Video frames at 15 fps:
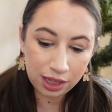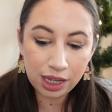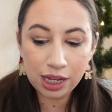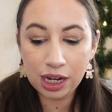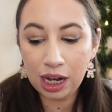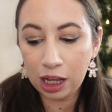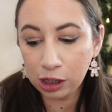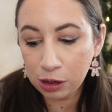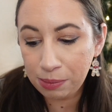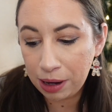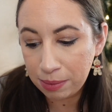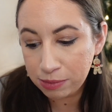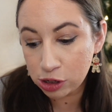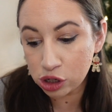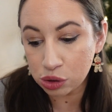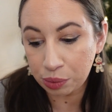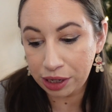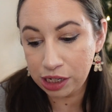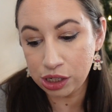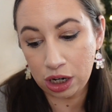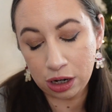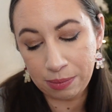The ColourPop
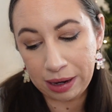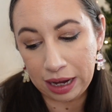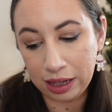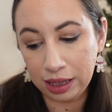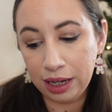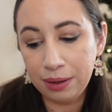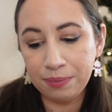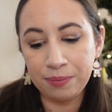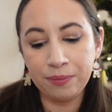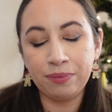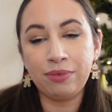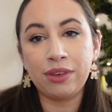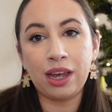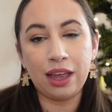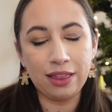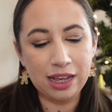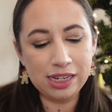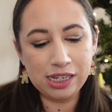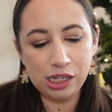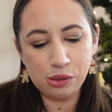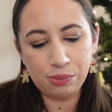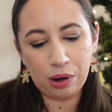Sweet Talk palette.
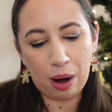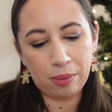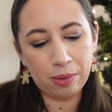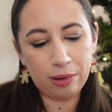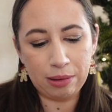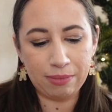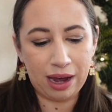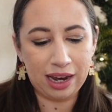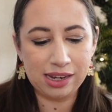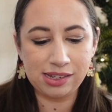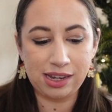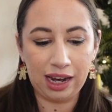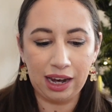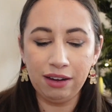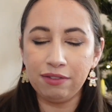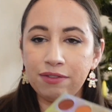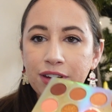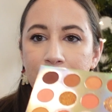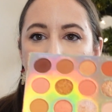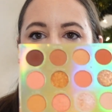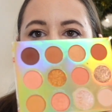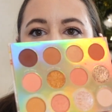This is probably my second
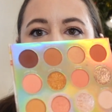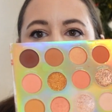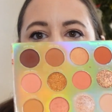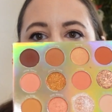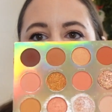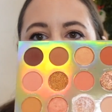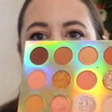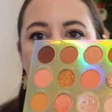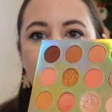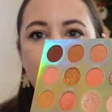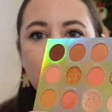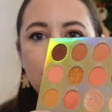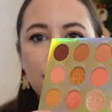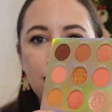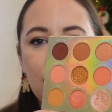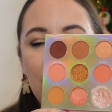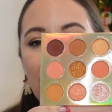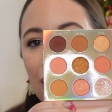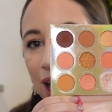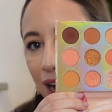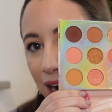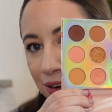favorite ColourPop palette.
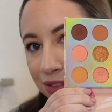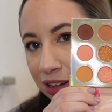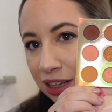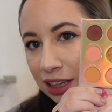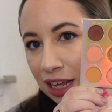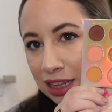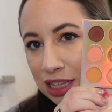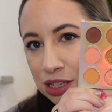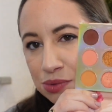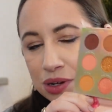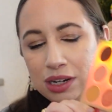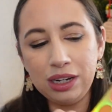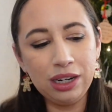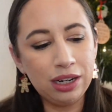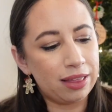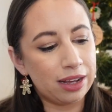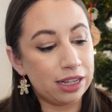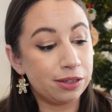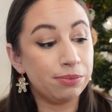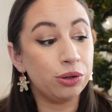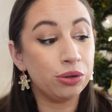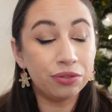I really like this one. I think
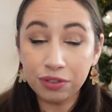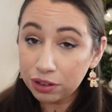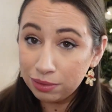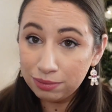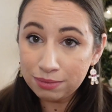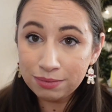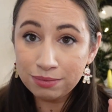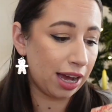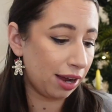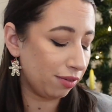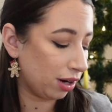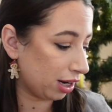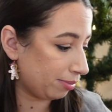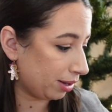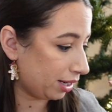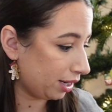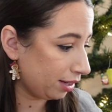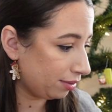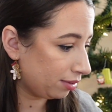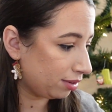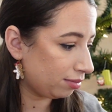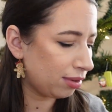it's beautiful. I recommend it.
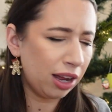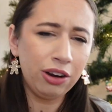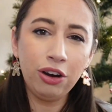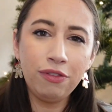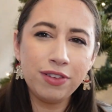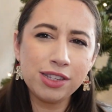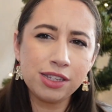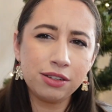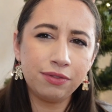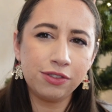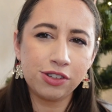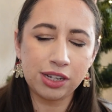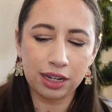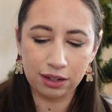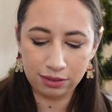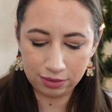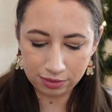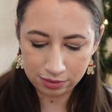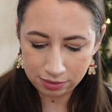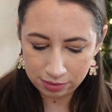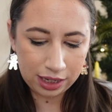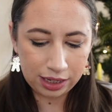I don't know if it's still for sale.
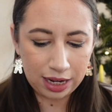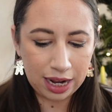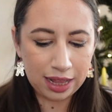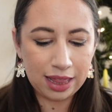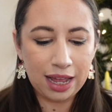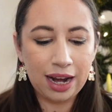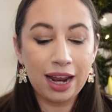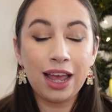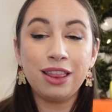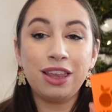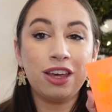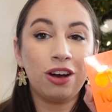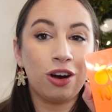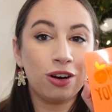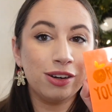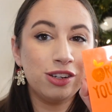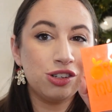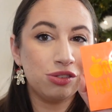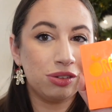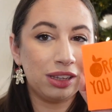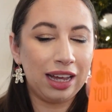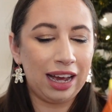Then I had the Orange
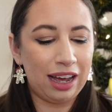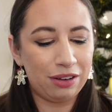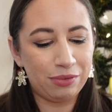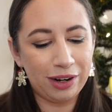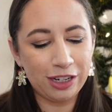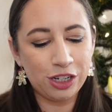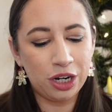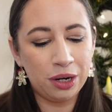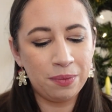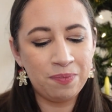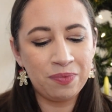You Glad, which